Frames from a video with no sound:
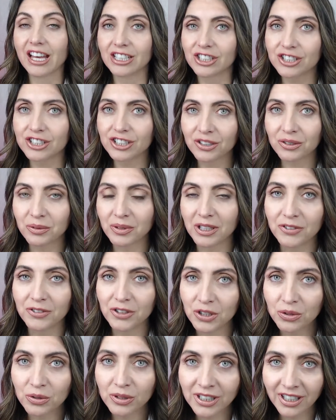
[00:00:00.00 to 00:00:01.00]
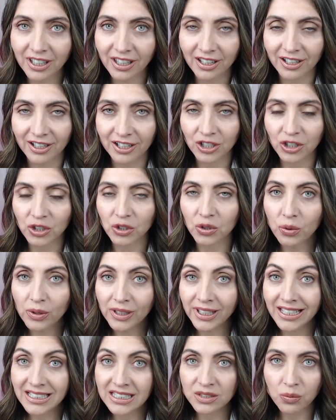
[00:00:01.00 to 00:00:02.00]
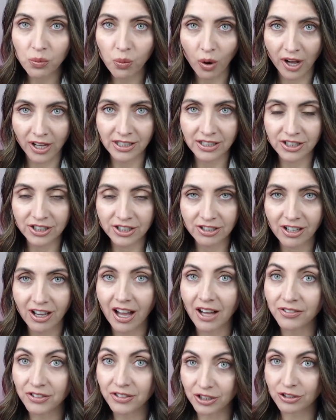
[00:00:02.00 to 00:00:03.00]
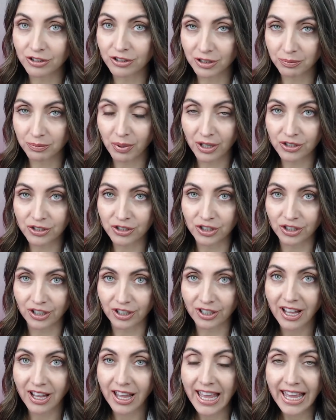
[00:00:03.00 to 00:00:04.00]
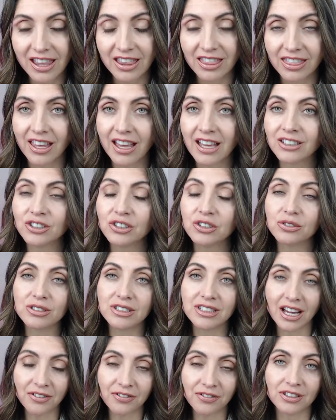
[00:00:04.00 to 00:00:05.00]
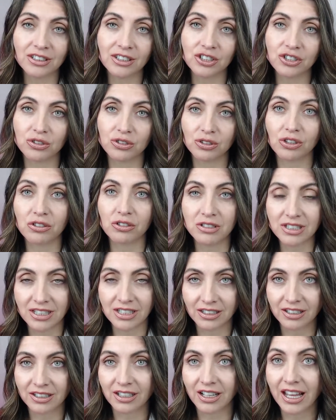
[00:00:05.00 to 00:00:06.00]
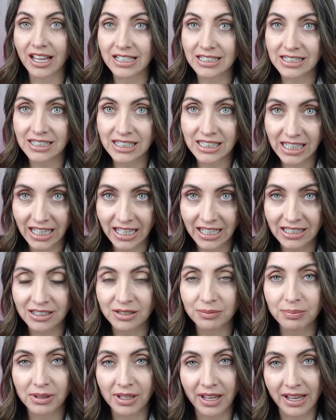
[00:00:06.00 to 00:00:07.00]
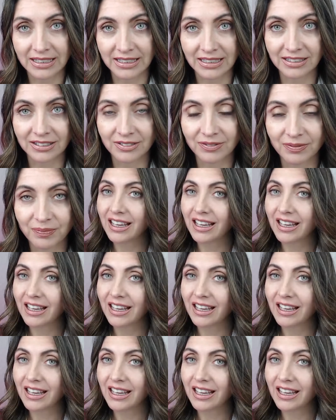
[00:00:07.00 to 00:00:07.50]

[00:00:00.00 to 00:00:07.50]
So if you care who gets what after your departure, then you definitely should consider estate planning.